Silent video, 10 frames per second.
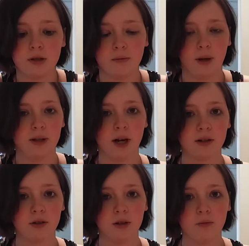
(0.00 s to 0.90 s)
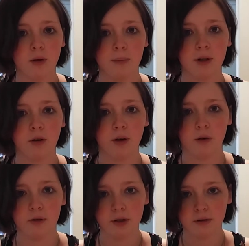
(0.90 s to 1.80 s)
My doctor didn't want me going
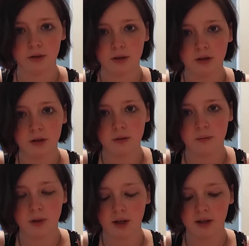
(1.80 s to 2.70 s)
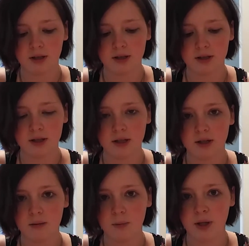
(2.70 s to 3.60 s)
overdue, because
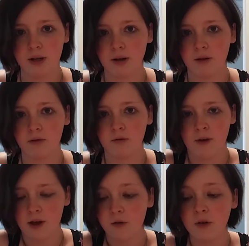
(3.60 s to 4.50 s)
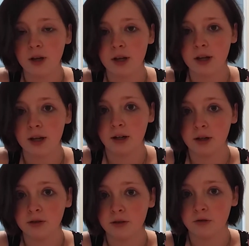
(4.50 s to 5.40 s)
being 5 foot and
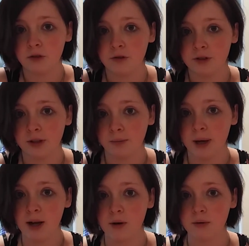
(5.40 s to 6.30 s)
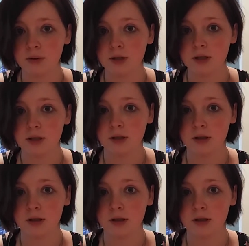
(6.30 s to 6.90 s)
115 pounds,